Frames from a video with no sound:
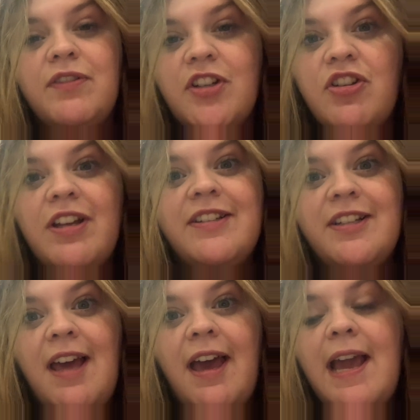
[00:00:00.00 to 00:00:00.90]
for shit
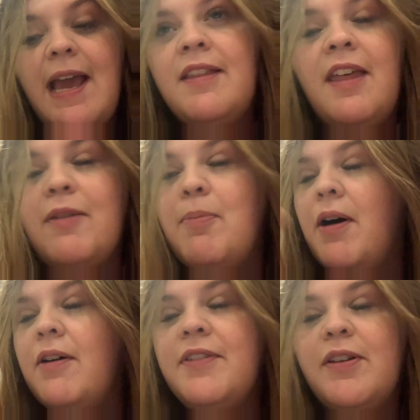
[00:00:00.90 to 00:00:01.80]
today. The other
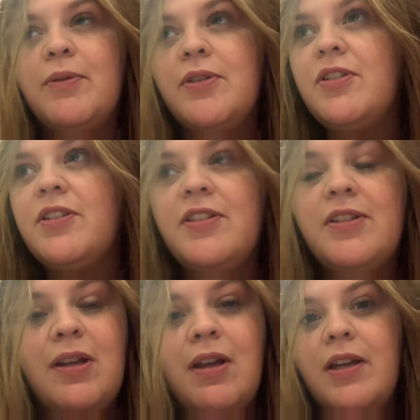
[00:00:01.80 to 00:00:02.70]
part of it was
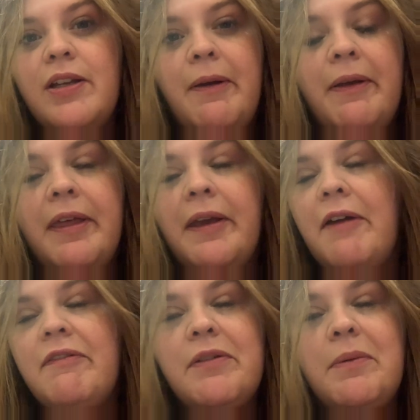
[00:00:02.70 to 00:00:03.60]
just, you know, I think
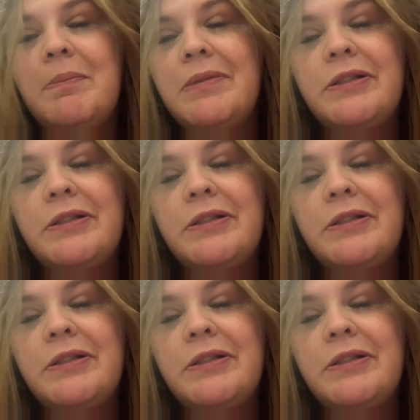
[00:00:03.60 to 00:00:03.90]
everyone was